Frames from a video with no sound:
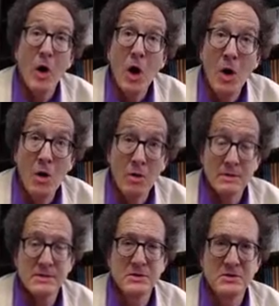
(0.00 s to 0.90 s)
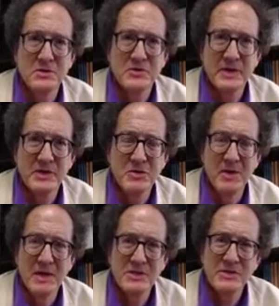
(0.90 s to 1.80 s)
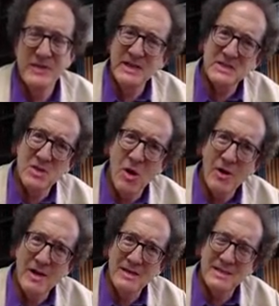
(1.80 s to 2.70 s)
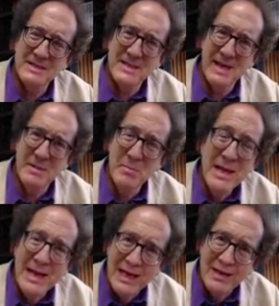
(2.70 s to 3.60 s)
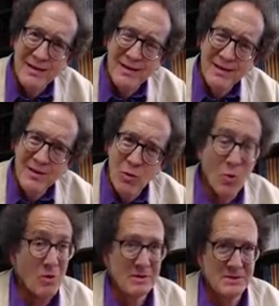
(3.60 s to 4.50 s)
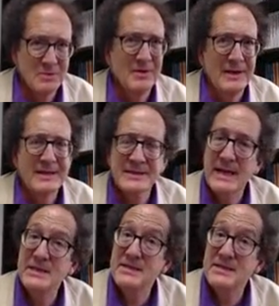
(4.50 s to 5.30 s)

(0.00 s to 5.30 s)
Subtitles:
all students drink too much, then it's guarding to say many, or certainly to say